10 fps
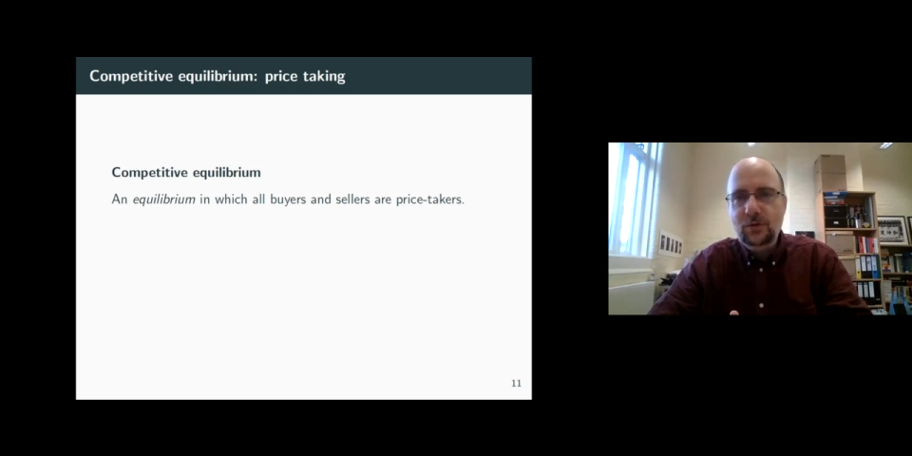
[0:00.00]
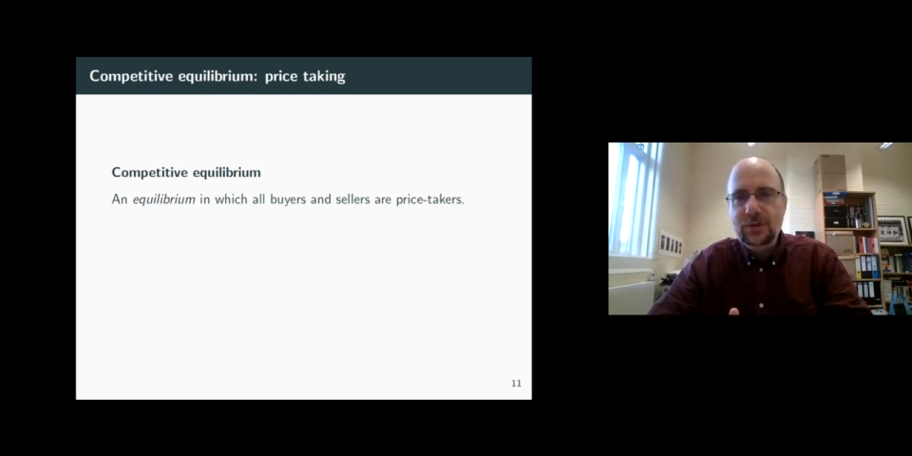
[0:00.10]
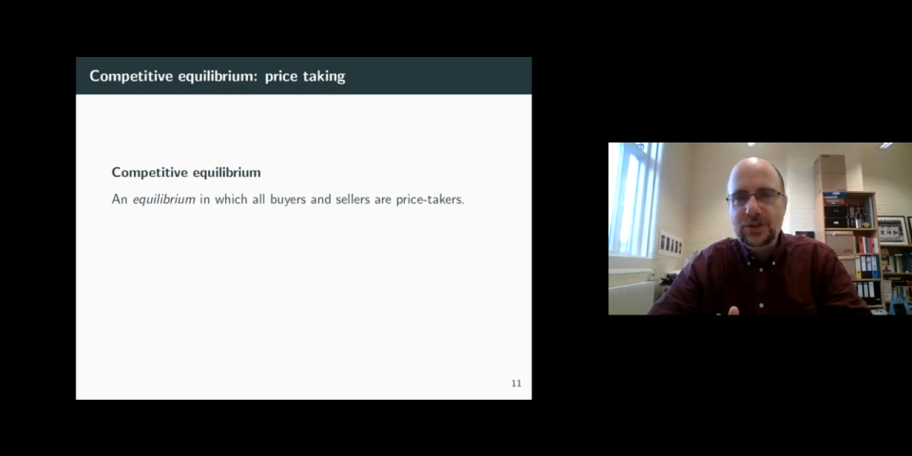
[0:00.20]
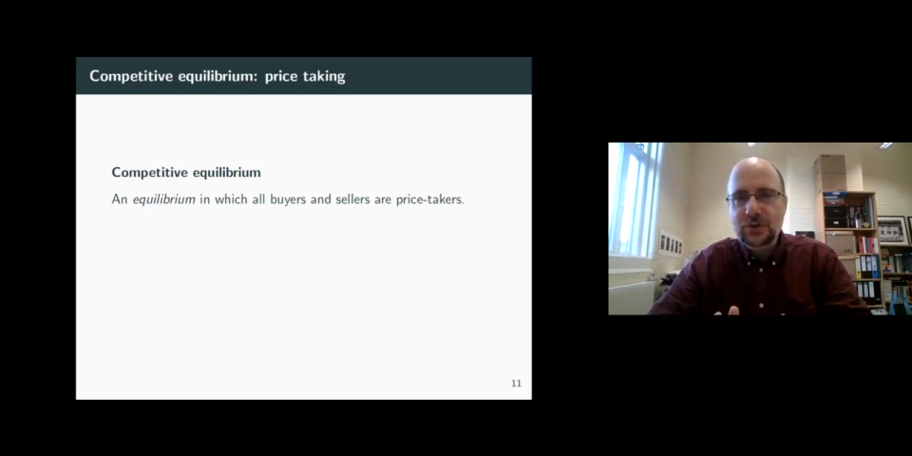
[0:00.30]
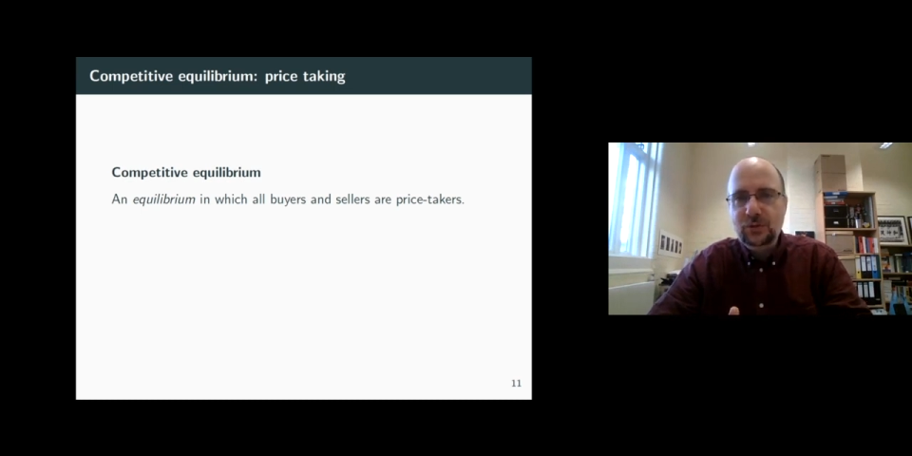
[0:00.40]

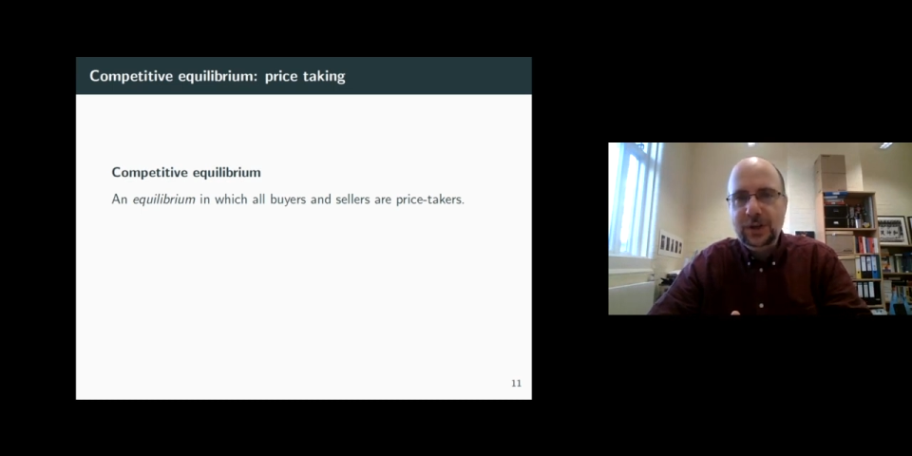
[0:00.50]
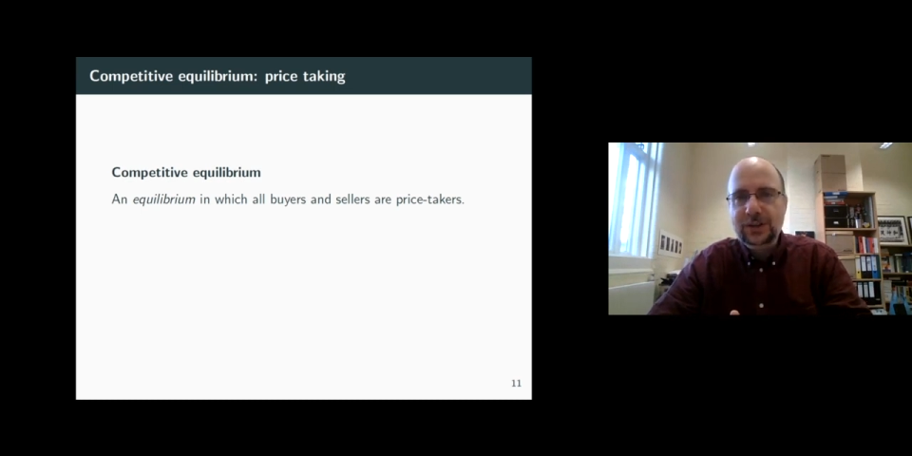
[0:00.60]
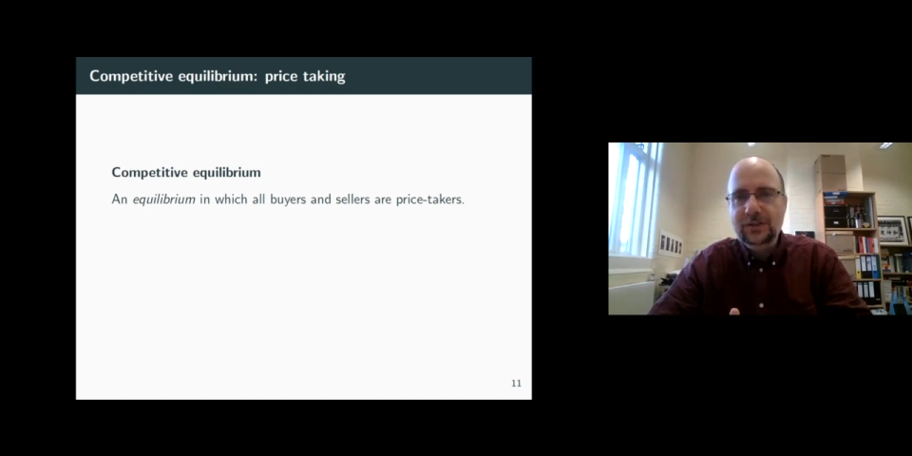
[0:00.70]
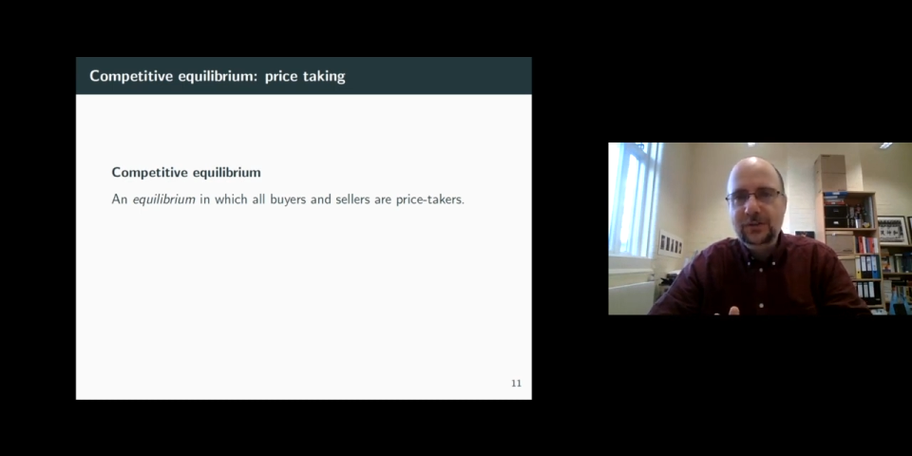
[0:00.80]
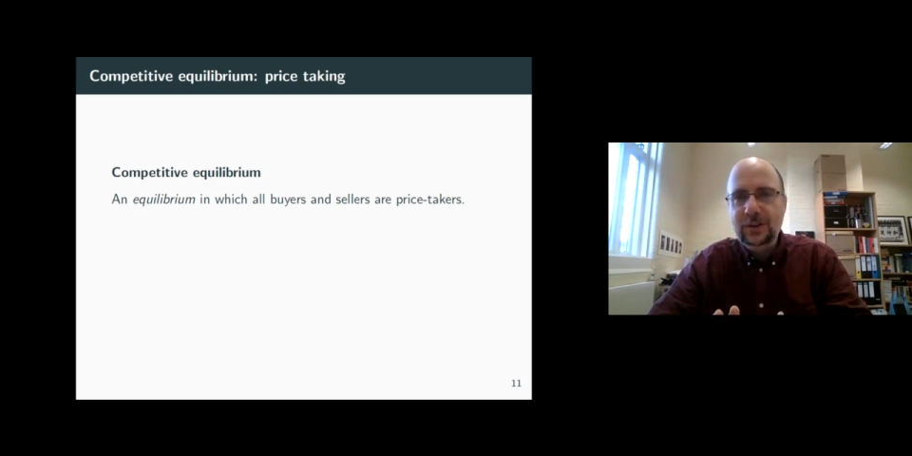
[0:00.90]

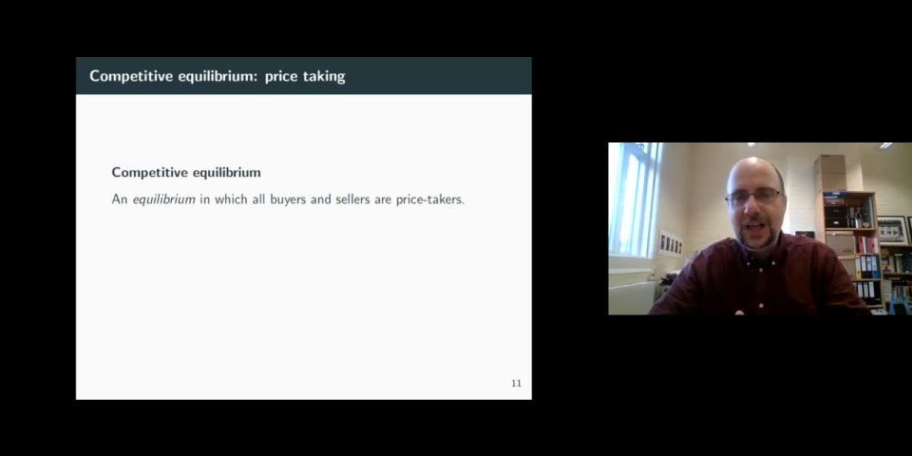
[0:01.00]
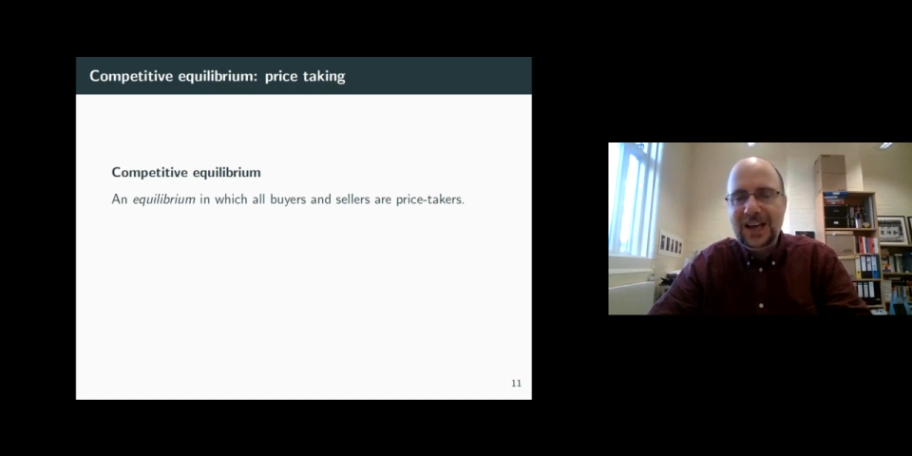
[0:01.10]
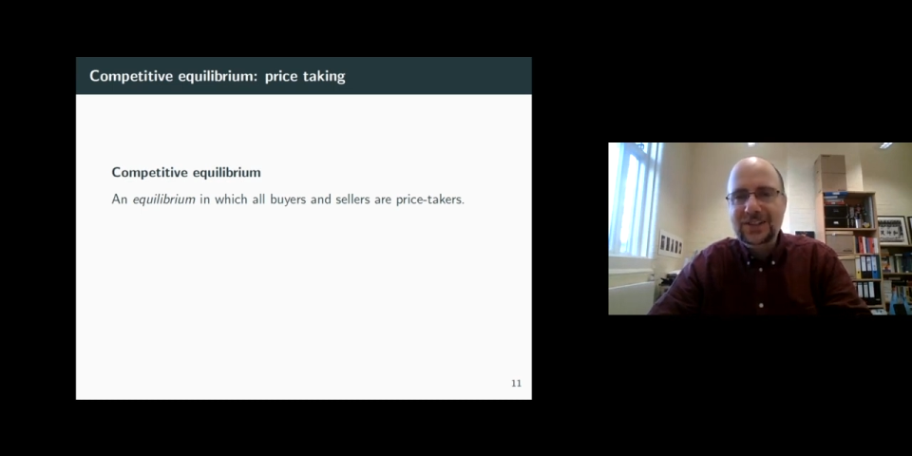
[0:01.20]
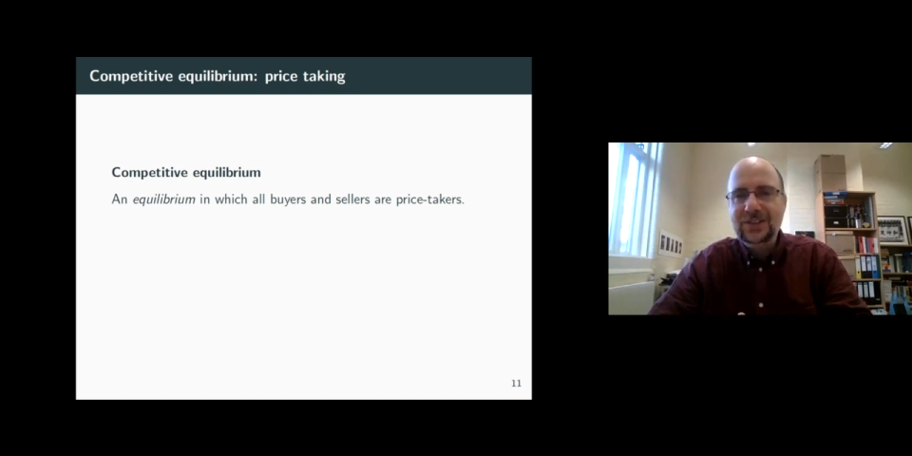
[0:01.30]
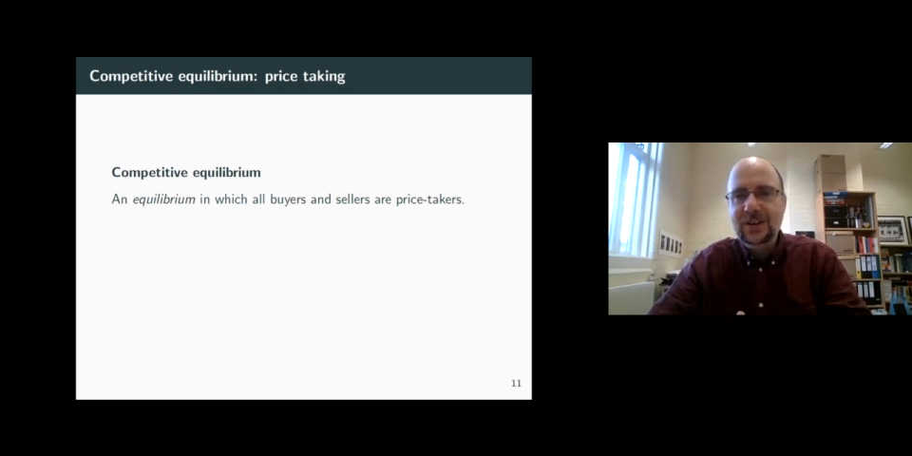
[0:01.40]
restrictive
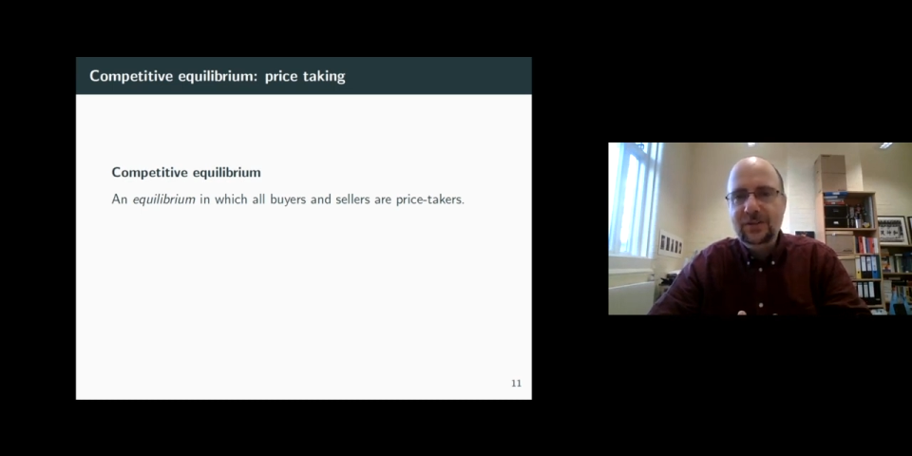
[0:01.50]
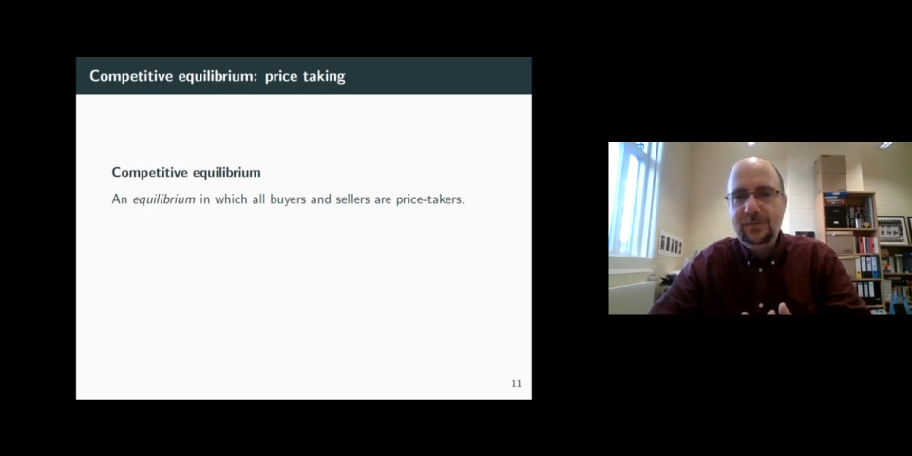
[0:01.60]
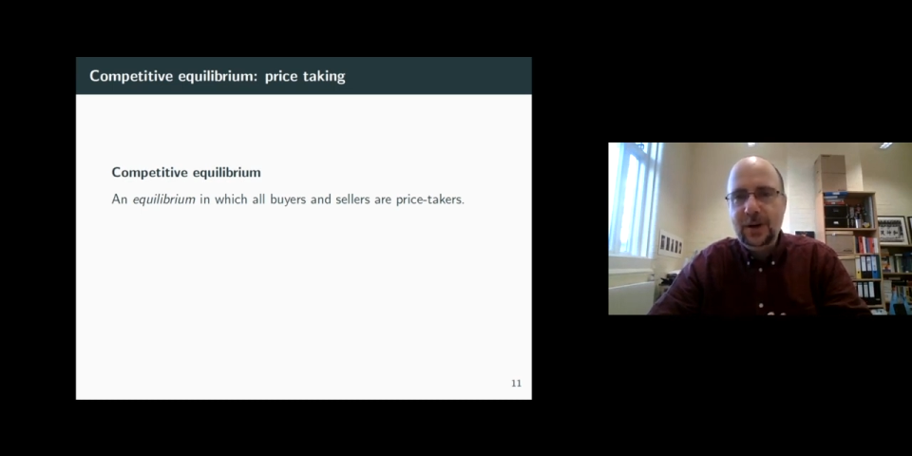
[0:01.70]
class of